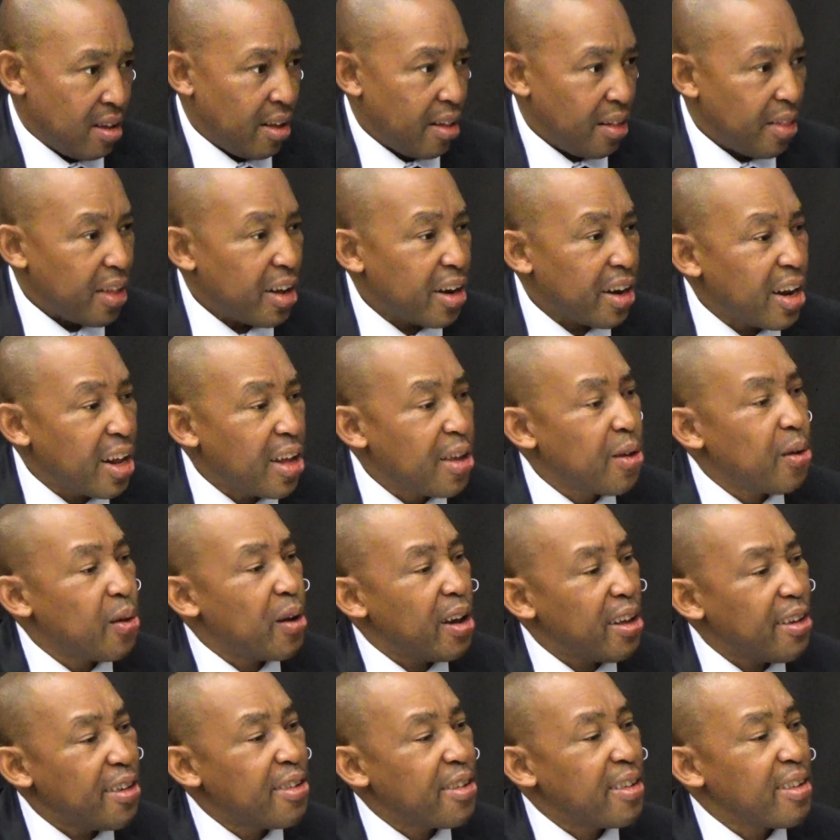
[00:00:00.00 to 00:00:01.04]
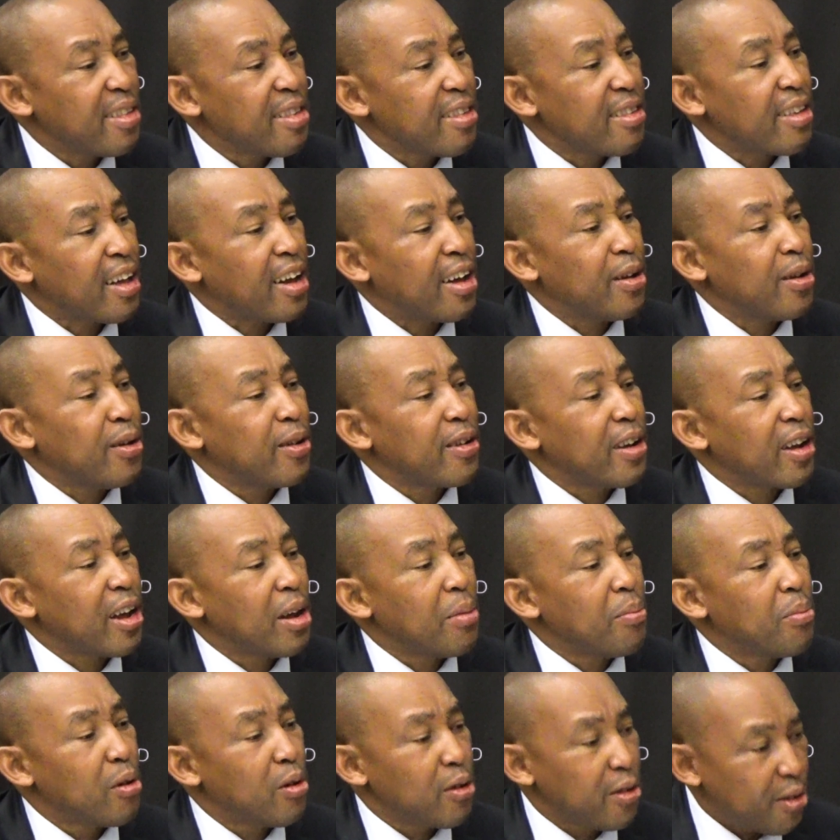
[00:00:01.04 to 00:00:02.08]
The regulations are not
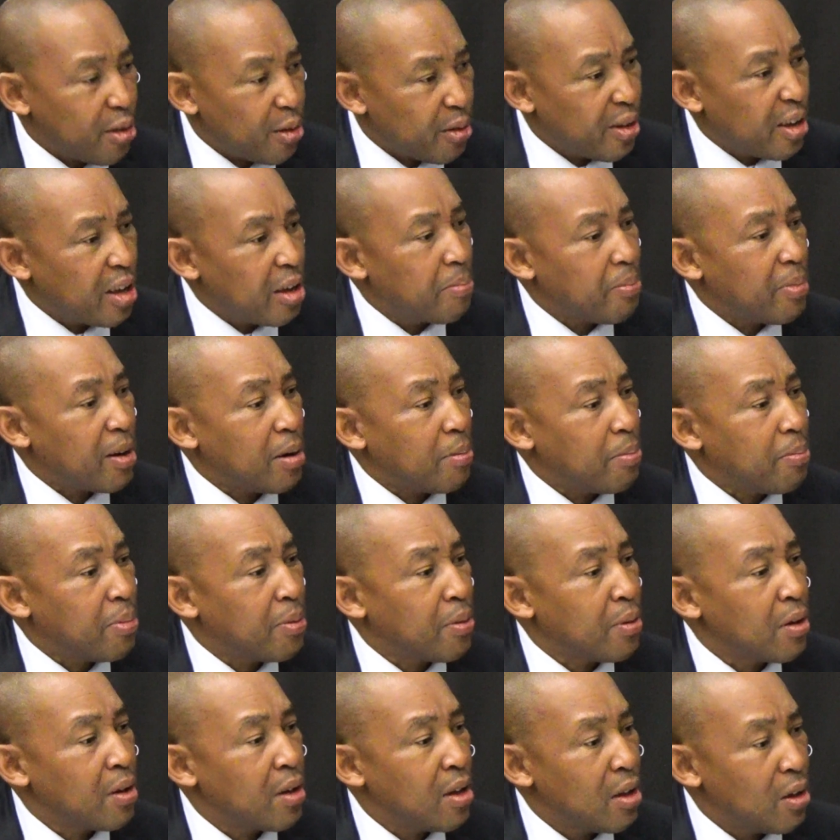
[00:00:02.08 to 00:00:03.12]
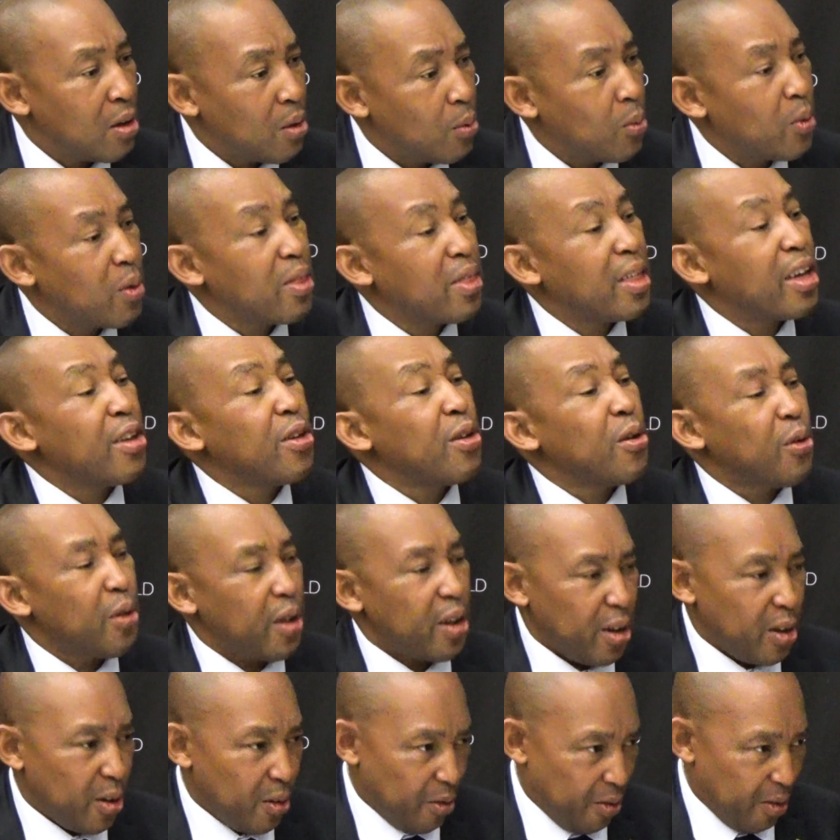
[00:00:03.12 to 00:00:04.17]
able to keep up with the new
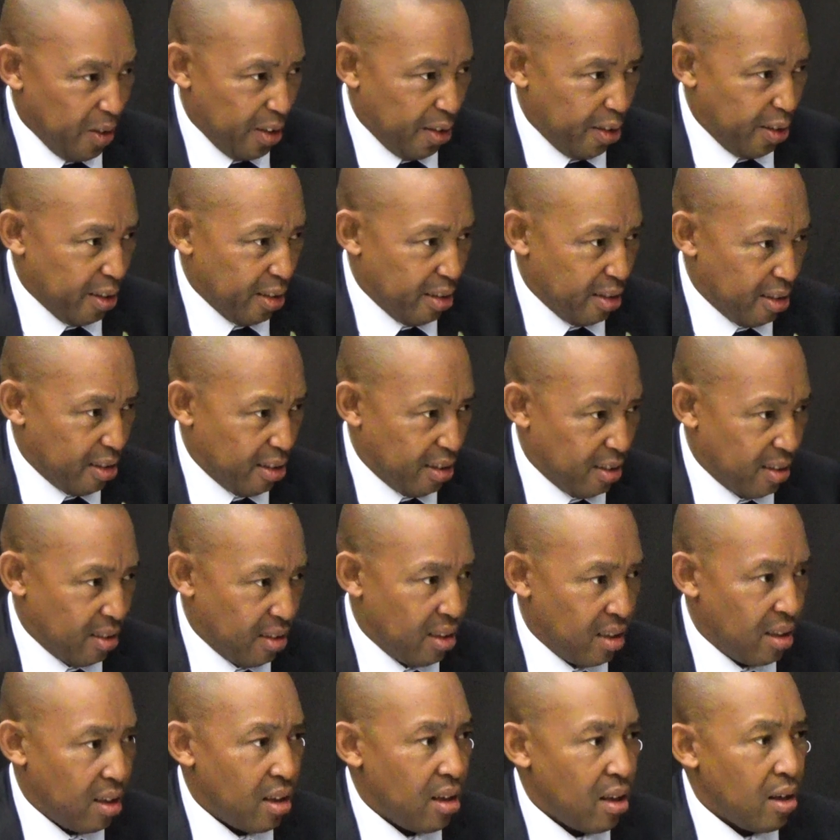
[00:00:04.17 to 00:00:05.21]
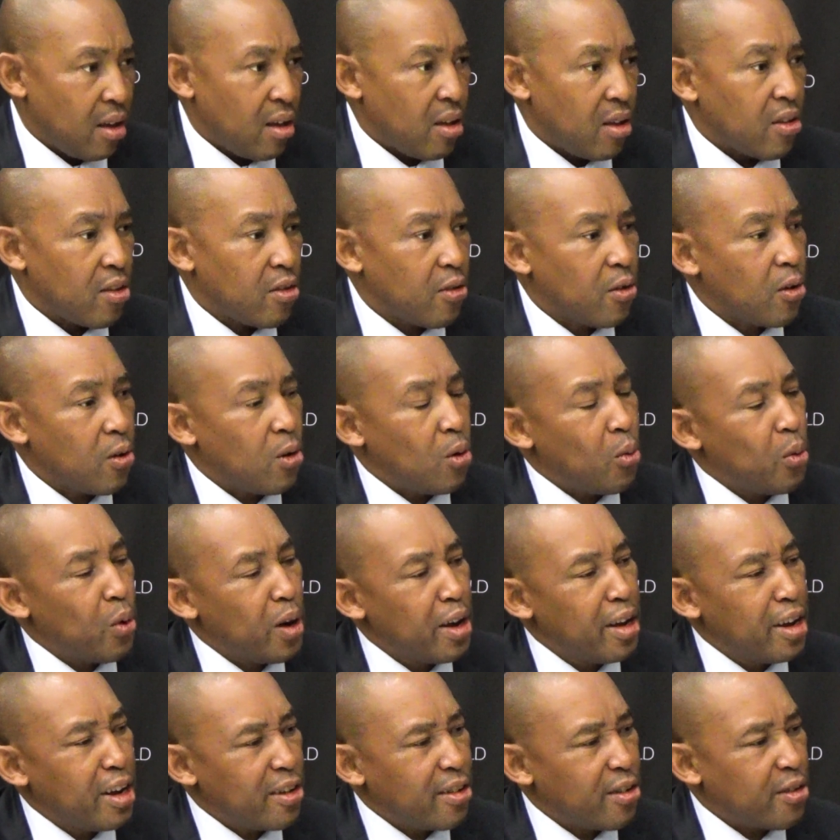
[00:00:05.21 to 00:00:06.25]
innovations. So we
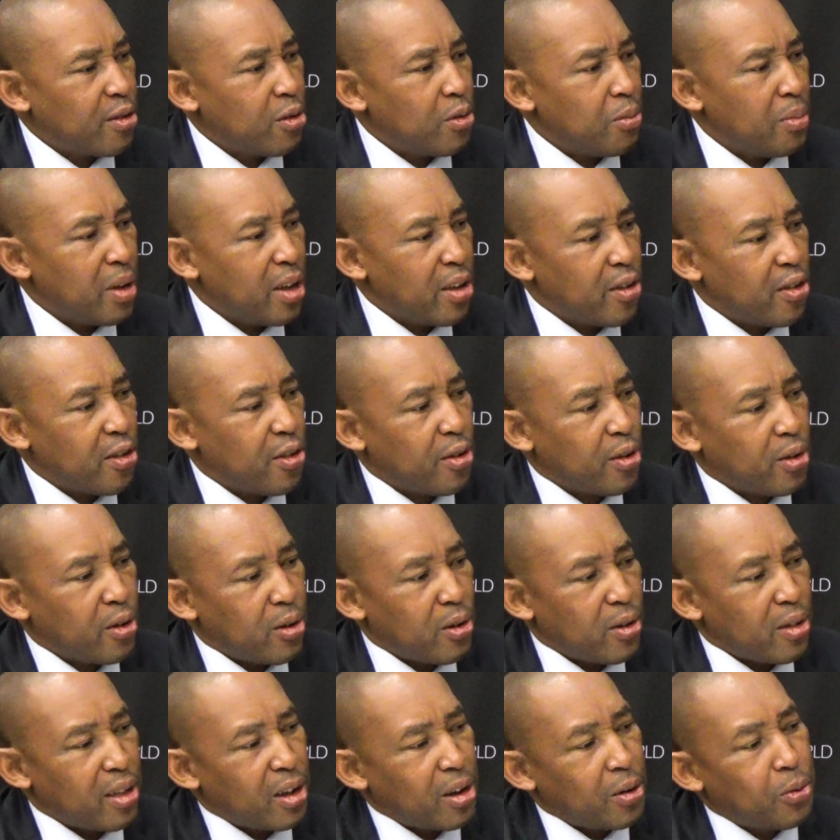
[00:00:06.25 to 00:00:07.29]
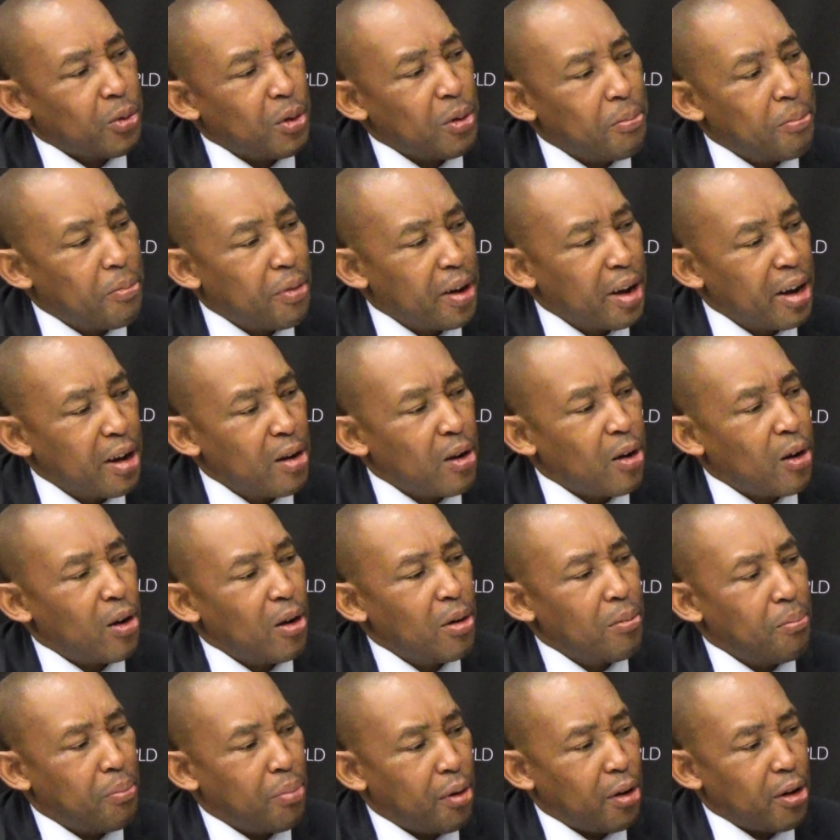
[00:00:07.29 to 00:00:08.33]
need to make sure that we bring
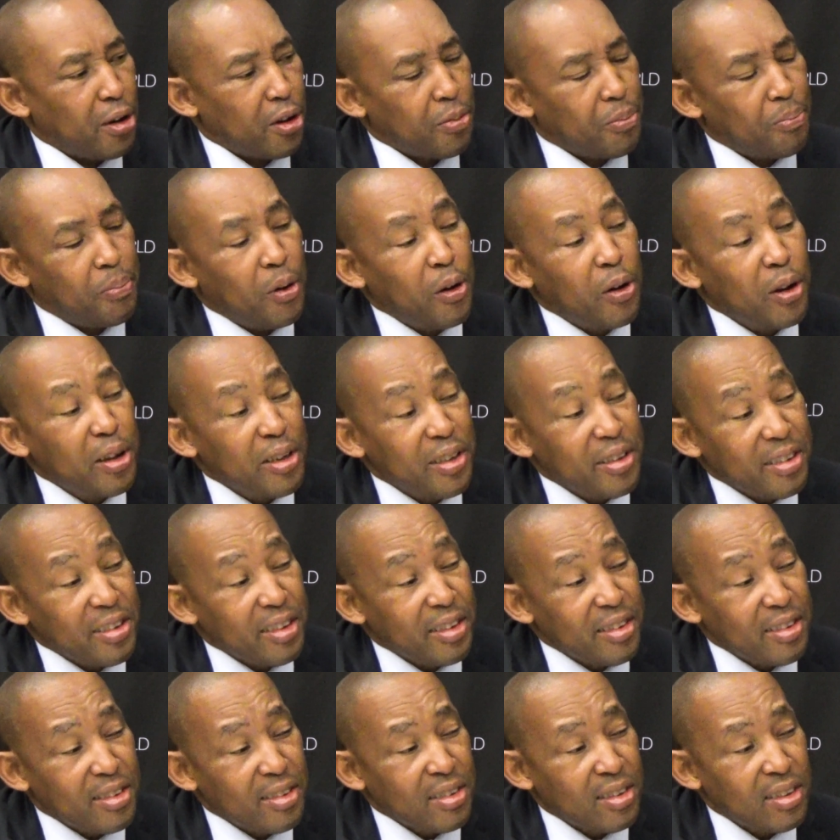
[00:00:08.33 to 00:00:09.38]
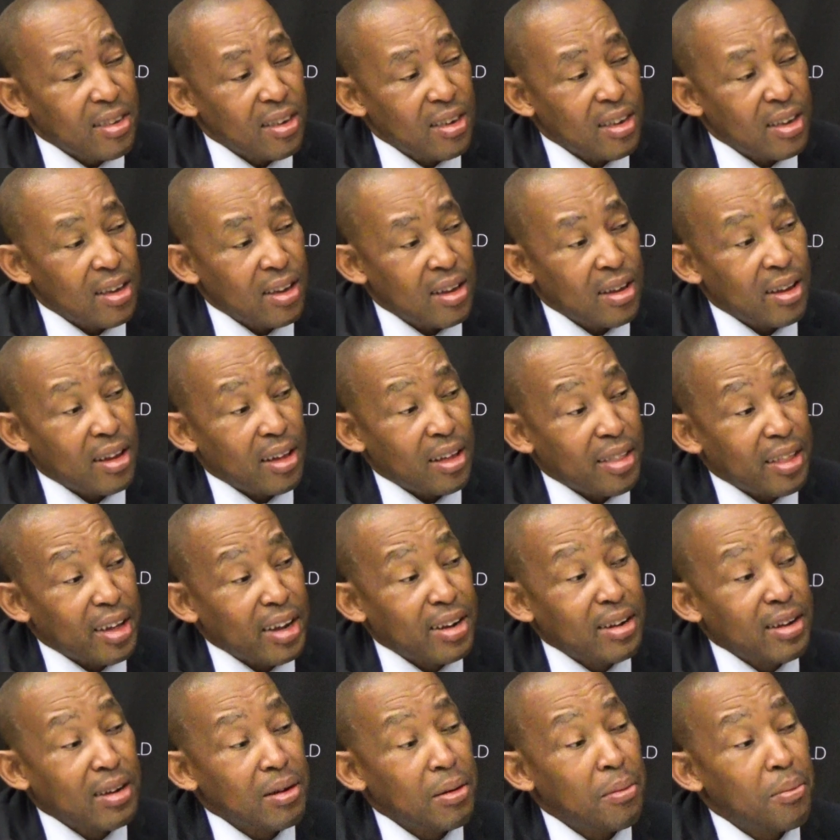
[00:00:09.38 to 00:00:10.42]
on board policies that
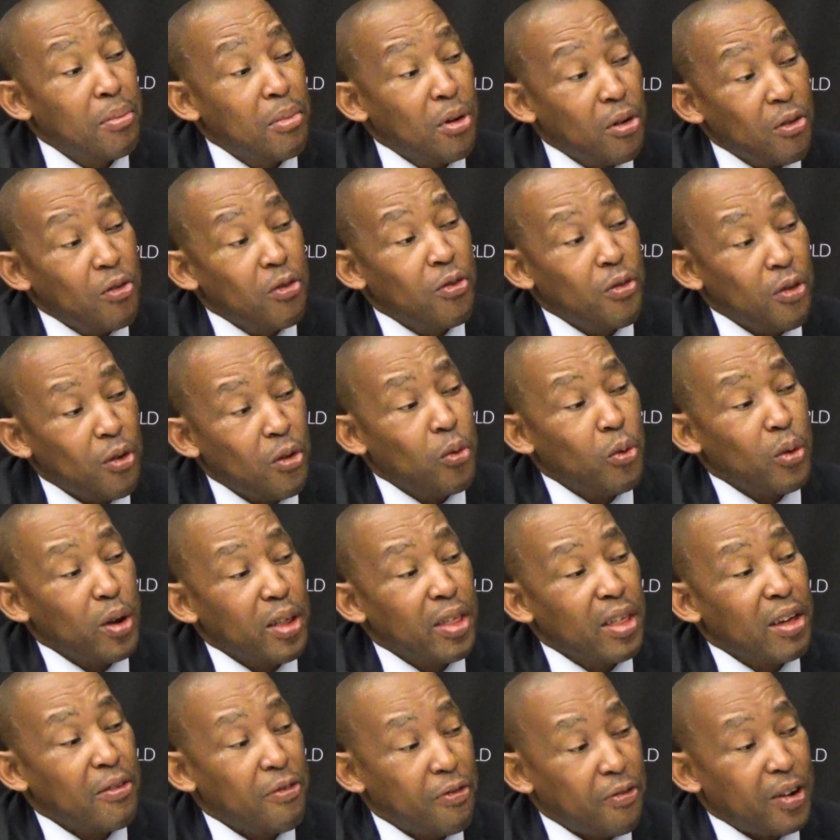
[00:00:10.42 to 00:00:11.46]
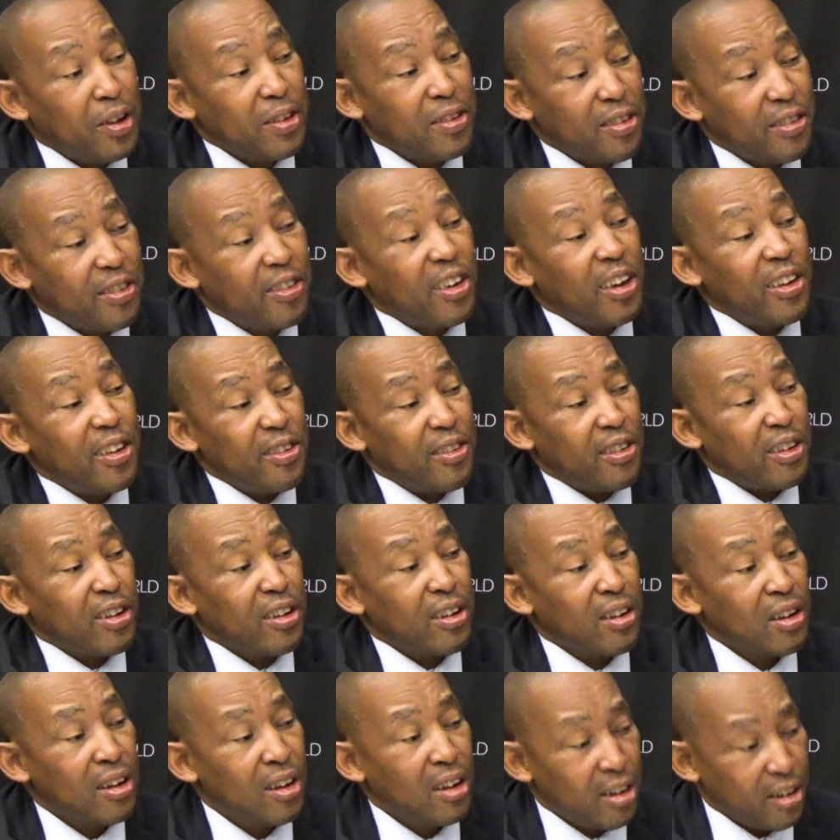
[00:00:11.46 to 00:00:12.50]
move with a fast-changing
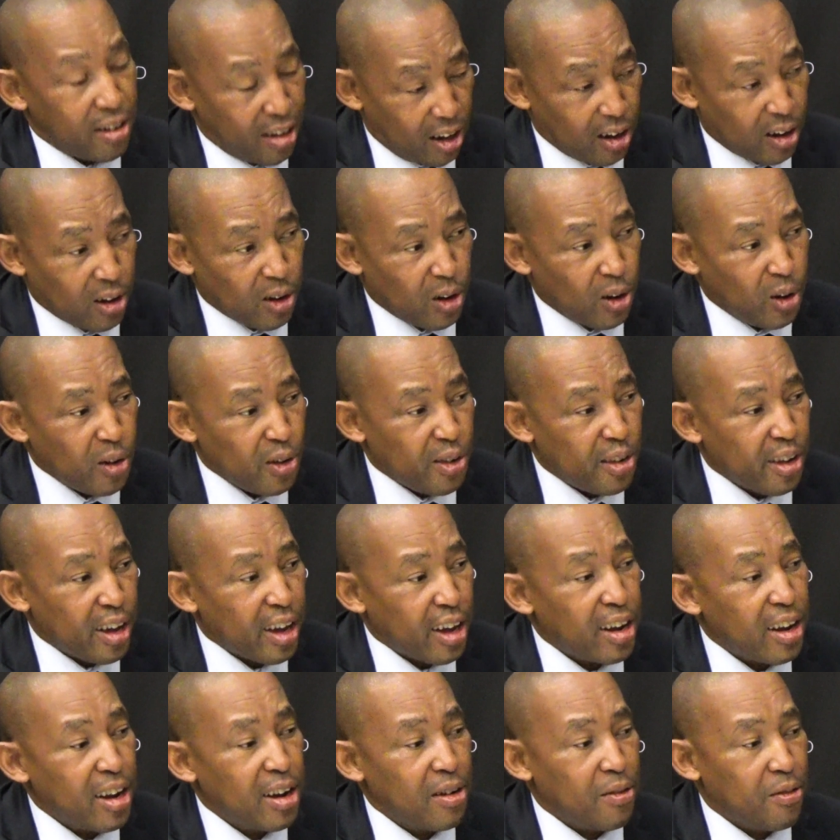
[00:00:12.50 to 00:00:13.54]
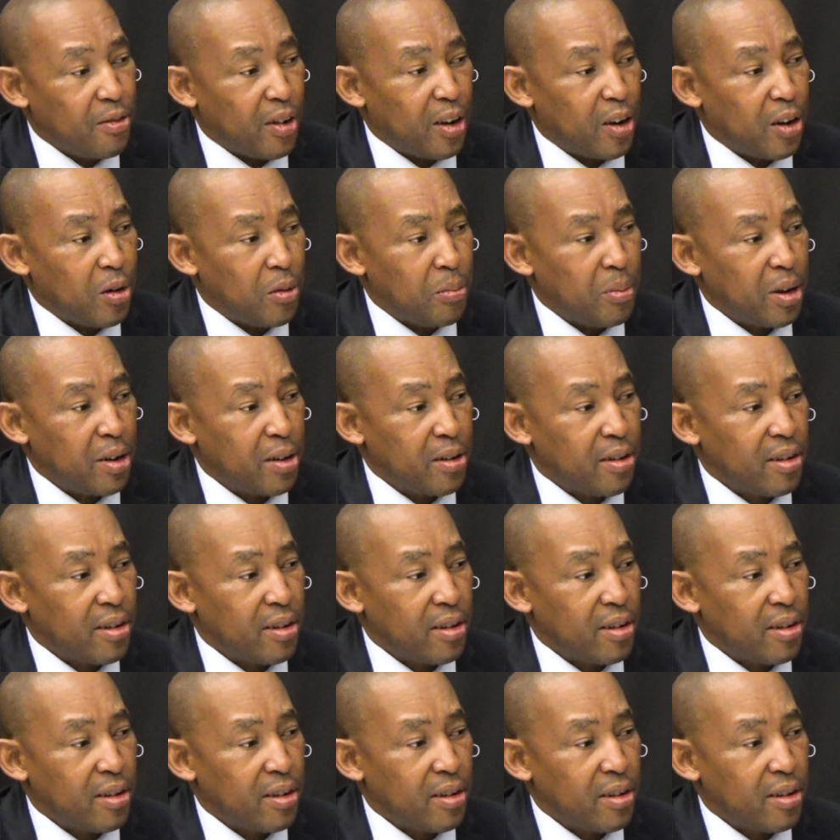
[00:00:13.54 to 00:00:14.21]
technological environment